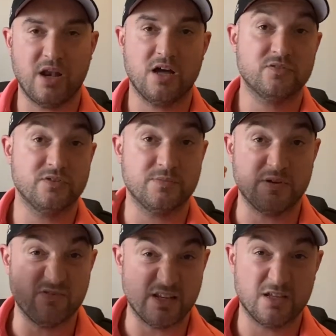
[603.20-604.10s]
plus, which would
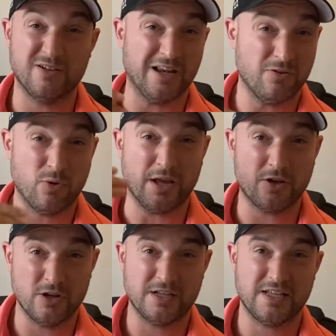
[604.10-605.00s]
be really, you know, quite
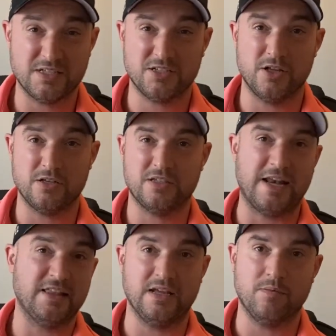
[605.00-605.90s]
good at distance.
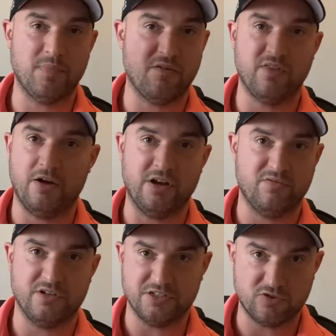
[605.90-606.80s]
Anything above that on
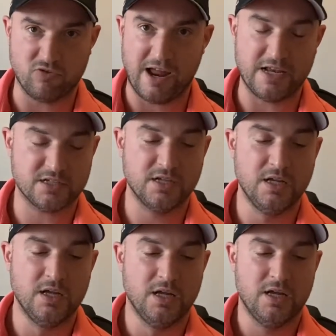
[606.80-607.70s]
average is great.
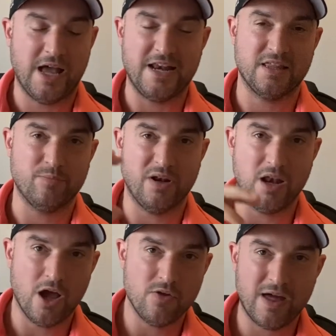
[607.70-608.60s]
Anything
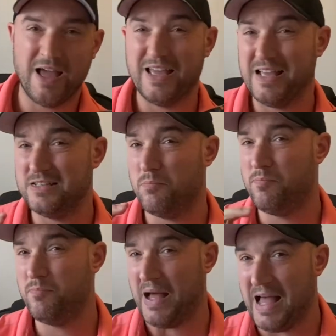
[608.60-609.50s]
below that isn't
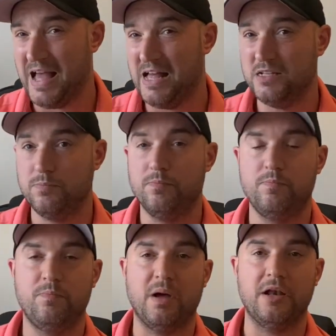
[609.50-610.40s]
bad,
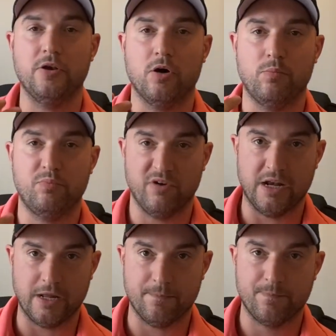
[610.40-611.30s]
but not
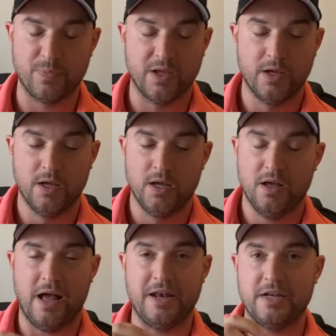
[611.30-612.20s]
brilliant.
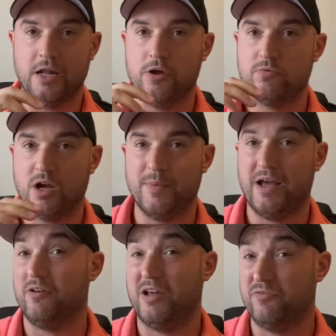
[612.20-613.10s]
And, you know, coming
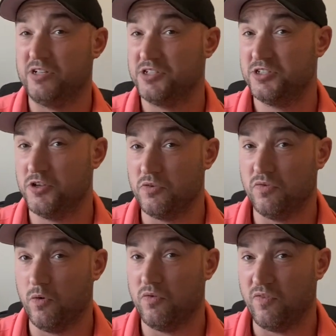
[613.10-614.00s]
out on average
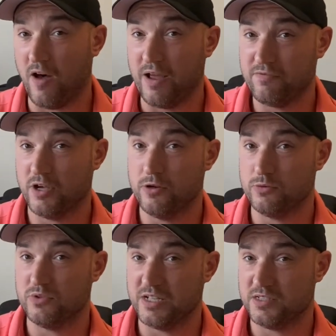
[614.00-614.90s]
245
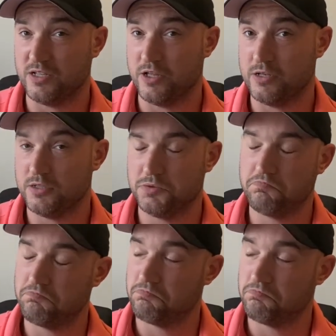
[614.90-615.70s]
total distance,